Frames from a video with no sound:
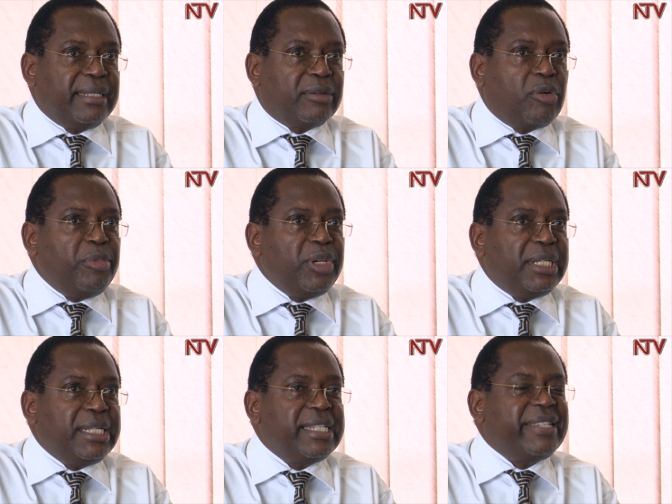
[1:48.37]
The
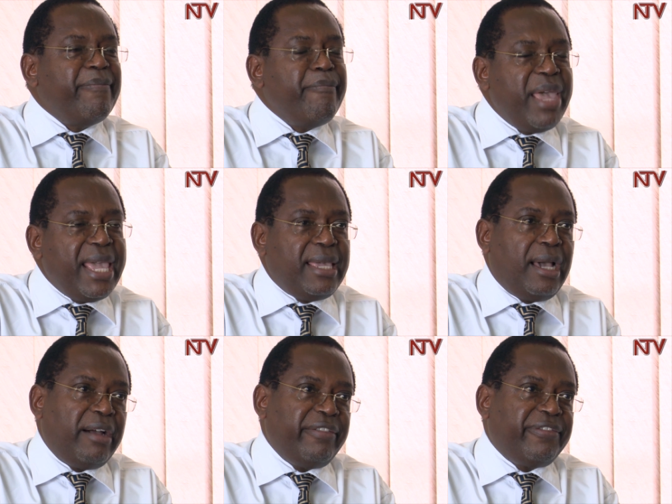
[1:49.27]
communities may
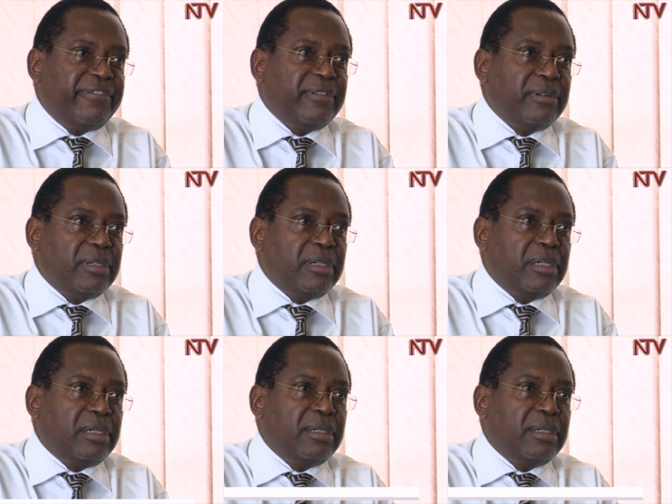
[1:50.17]
have uh,